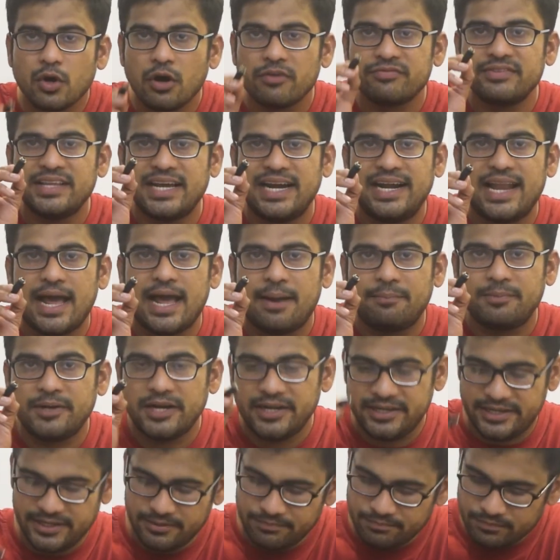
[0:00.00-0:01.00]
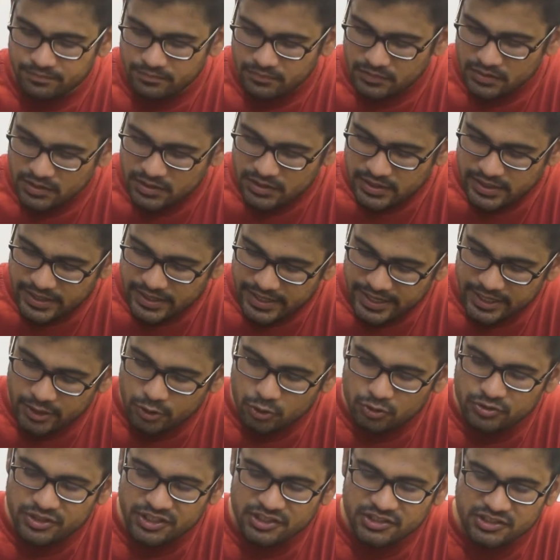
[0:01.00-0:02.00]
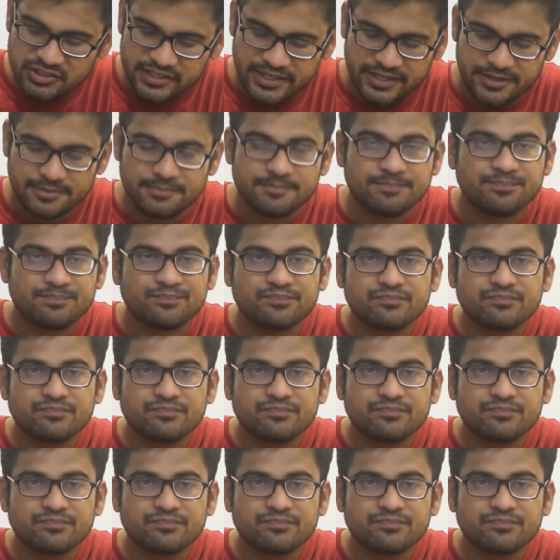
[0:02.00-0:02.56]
of the adapter tip into this thing.